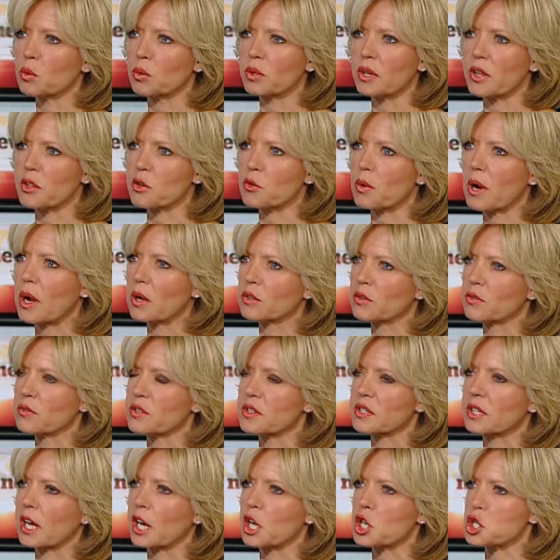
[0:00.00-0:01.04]
another round of
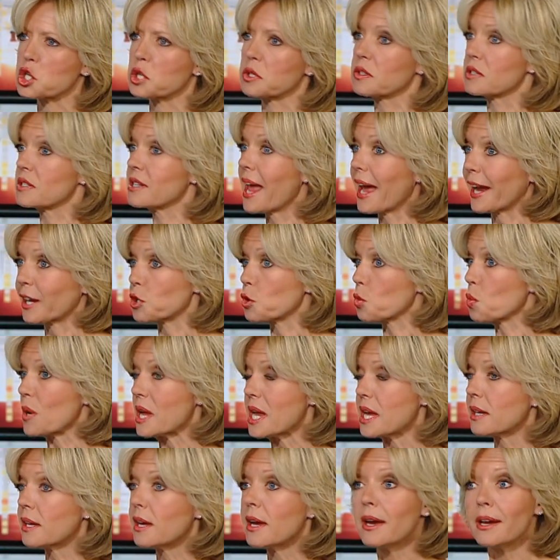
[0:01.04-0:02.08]
discussions next
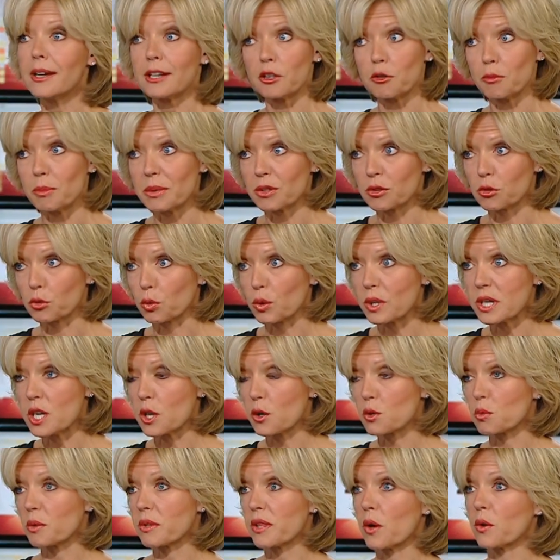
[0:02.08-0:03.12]
week. You've been 3
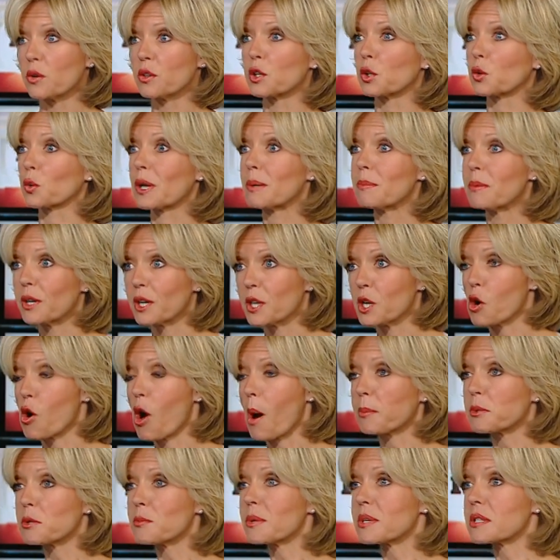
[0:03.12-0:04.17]
years without an agreement. Are you
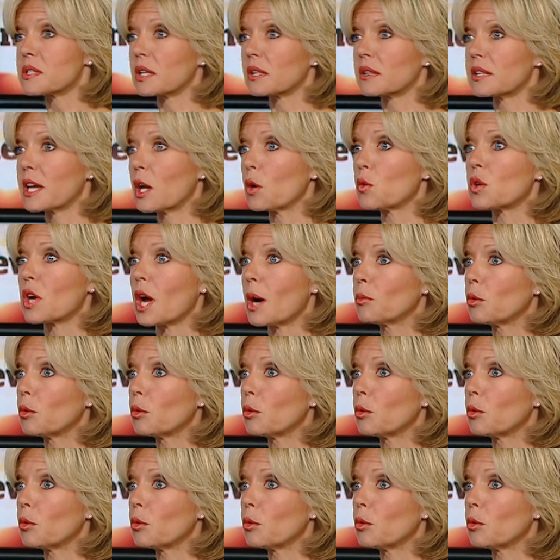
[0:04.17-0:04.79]
optimistic the outcome